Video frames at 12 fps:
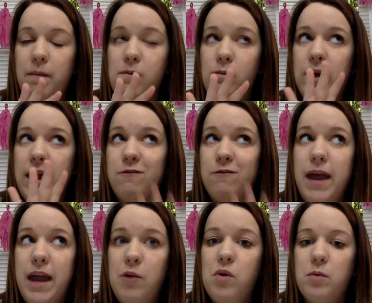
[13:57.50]
we have
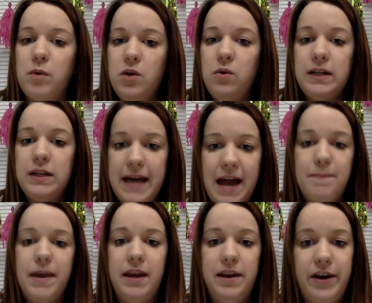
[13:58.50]
made one where you can type
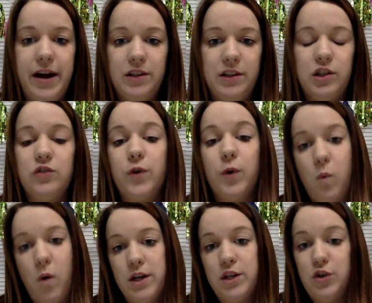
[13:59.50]
in your answers for
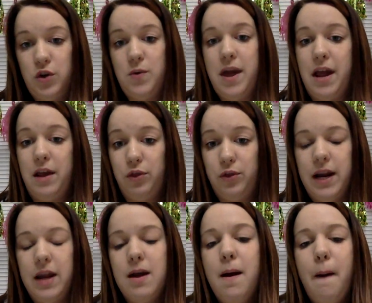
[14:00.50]
1, 2, and 3.
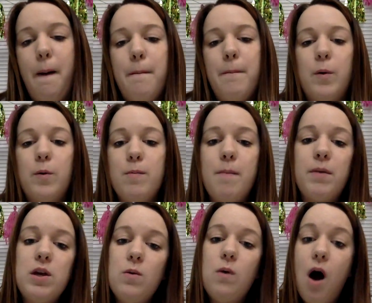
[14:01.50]
But remember,
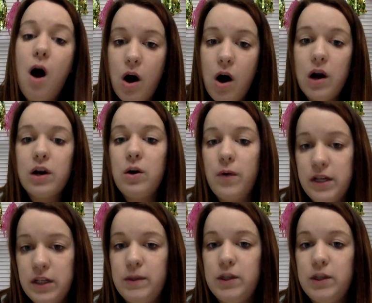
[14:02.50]
you are going to be